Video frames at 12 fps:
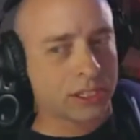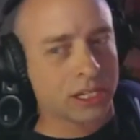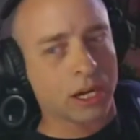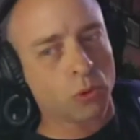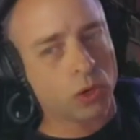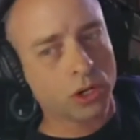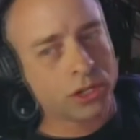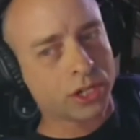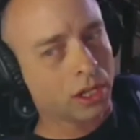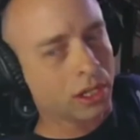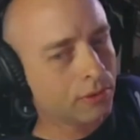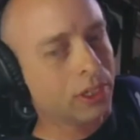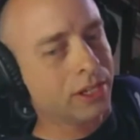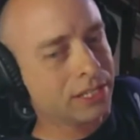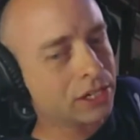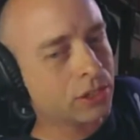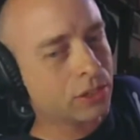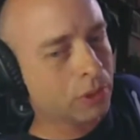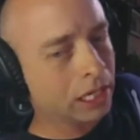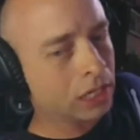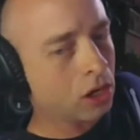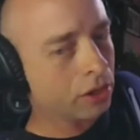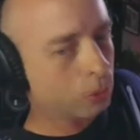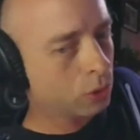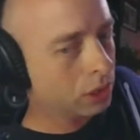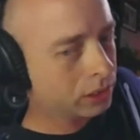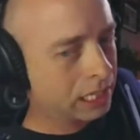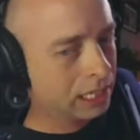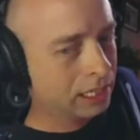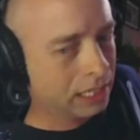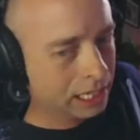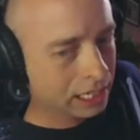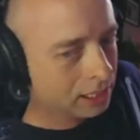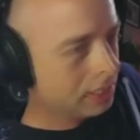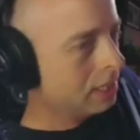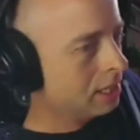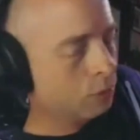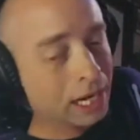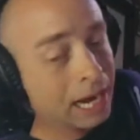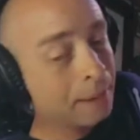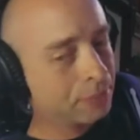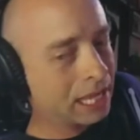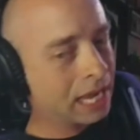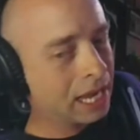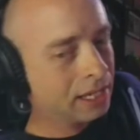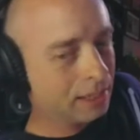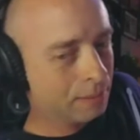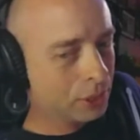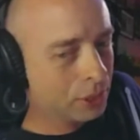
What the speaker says: words all over it is actually what I call the word kit, and I wrapped that in a bunch of